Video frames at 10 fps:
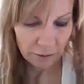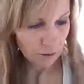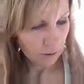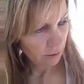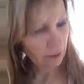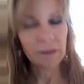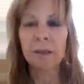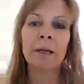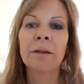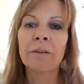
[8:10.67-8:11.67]
like I said, then I
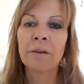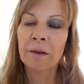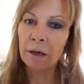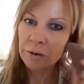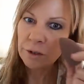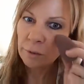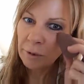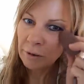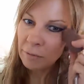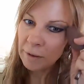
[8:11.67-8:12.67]
always go back with my
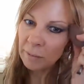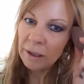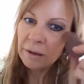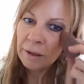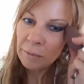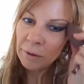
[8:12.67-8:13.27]
blending bud.